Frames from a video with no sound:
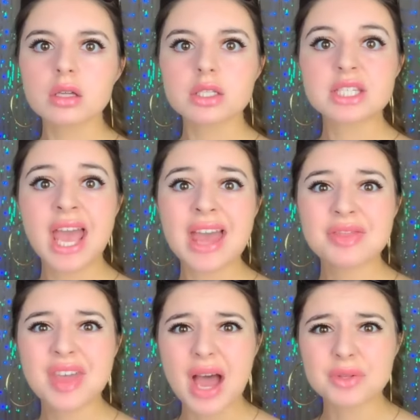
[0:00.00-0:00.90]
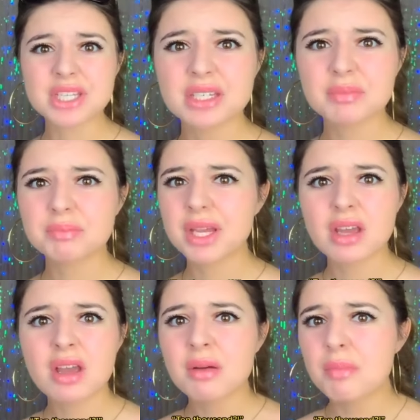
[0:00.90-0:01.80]
10,000? But
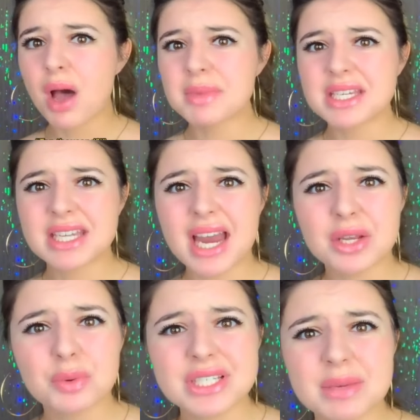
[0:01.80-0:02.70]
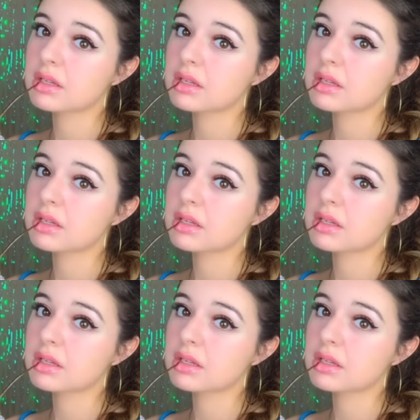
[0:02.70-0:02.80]
Mommy and Daddy always give me-